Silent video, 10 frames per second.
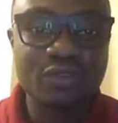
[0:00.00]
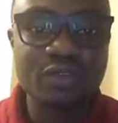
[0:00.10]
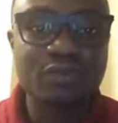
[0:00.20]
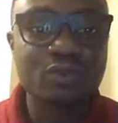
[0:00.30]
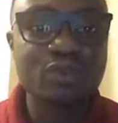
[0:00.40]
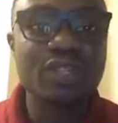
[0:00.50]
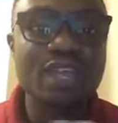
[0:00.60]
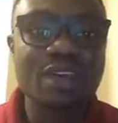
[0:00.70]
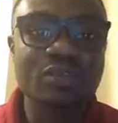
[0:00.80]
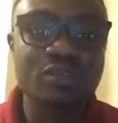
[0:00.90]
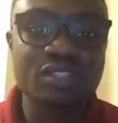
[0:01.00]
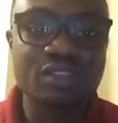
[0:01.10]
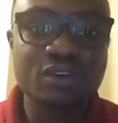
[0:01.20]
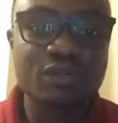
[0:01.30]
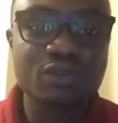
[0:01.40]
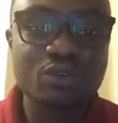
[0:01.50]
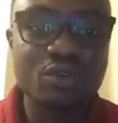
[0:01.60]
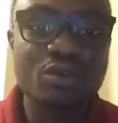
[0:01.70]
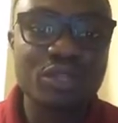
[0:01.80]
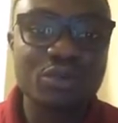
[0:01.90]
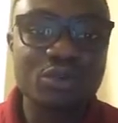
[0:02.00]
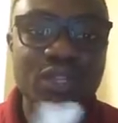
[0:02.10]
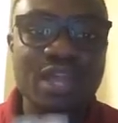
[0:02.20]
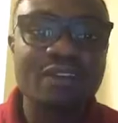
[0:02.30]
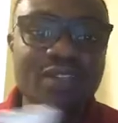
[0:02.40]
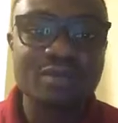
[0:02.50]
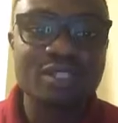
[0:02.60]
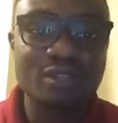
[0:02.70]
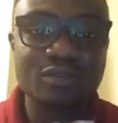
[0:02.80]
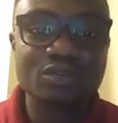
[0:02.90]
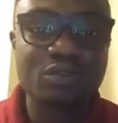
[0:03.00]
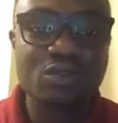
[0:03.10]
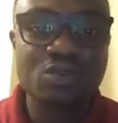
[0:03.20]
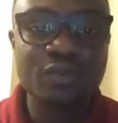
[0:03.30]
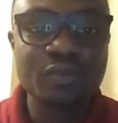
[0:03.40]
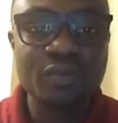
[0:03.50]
If you don't love yourself, nobody will love themselves for you.